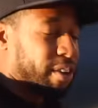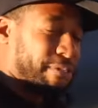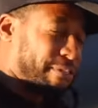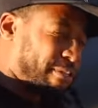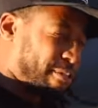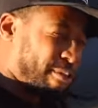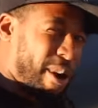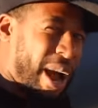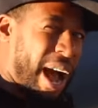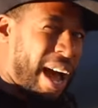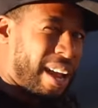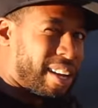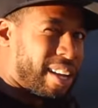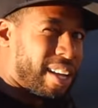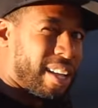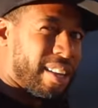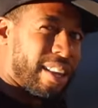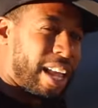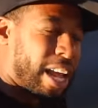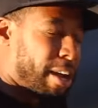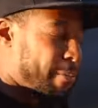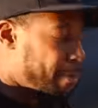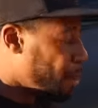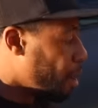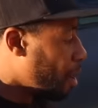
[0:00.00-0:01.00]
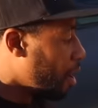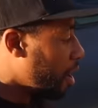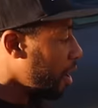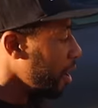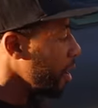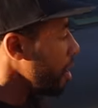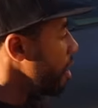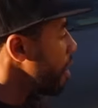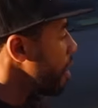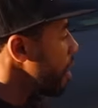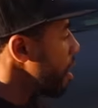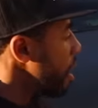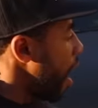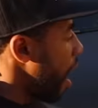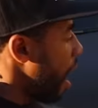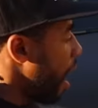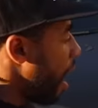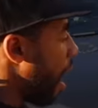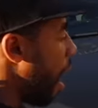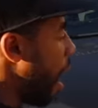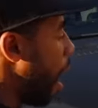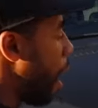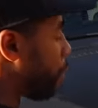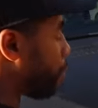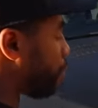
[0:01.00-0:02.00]
the Farada light bar.
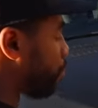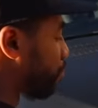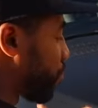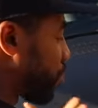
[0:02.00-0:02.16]
Um,